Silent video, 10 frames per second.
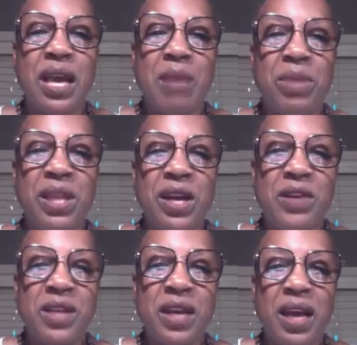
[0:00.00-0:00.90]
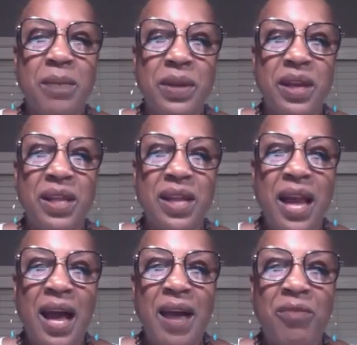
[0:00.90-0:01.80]
but there's a company
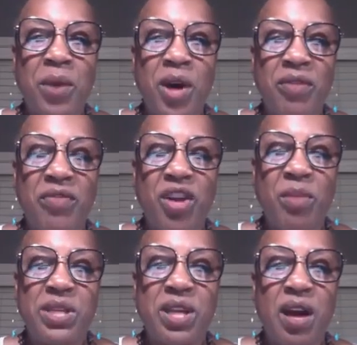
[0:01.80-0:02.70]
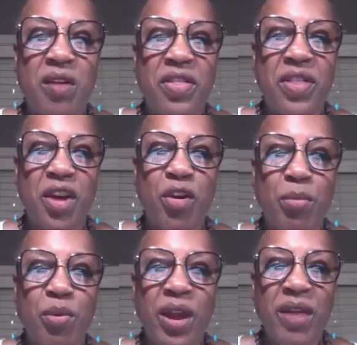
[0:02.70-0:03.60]
that I bought from. It's called
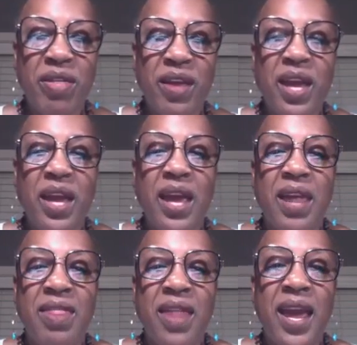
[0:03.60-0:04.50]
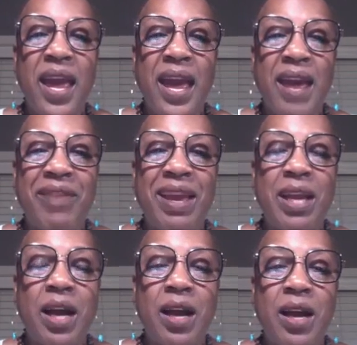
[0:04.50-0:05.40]
TheraBreath, and they have
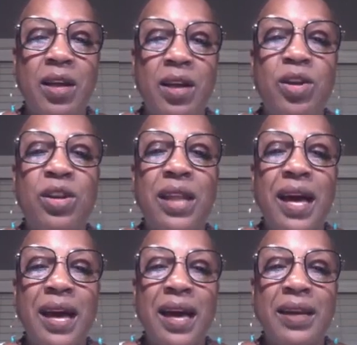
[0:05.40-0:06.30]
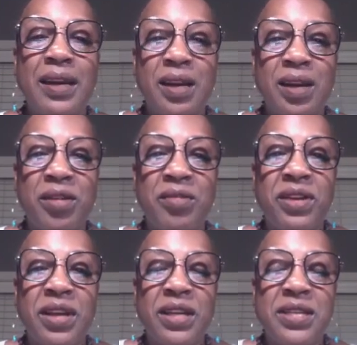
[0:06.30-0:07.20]
a good line of
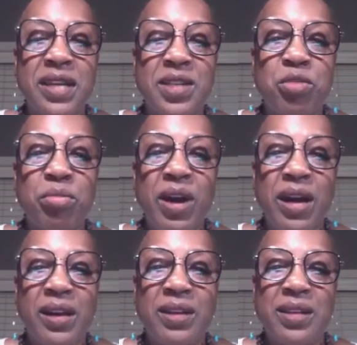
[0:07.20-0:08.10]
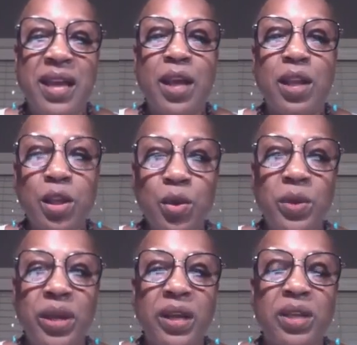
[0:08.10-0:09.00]
dental products,
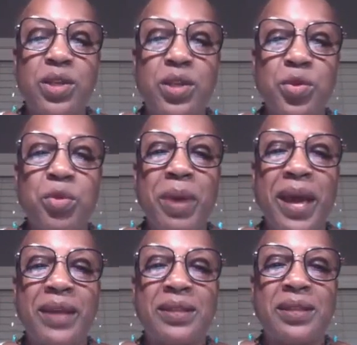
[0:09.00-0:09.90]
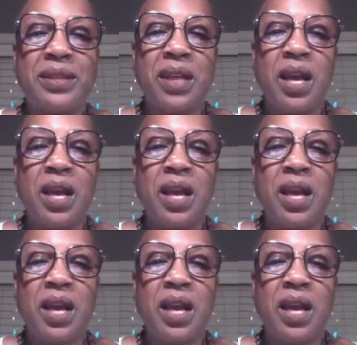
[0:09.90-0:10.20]
including toothbrushes